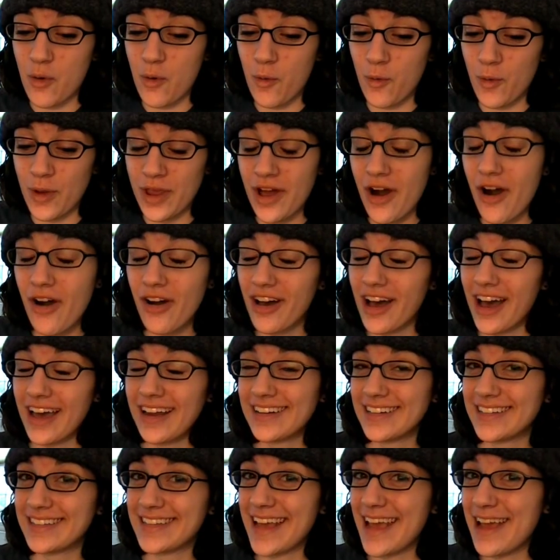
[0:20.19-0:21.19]
we all kind
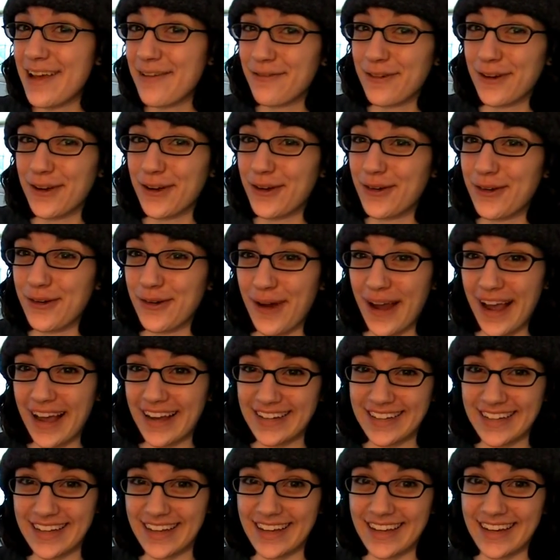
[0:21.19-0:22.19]
of take for
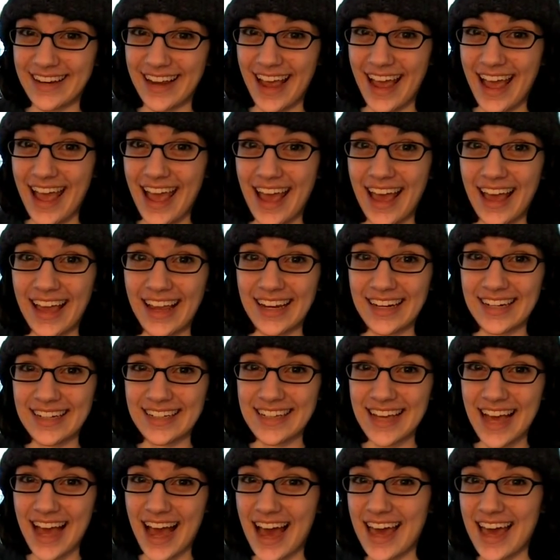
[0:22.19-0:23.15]
granted and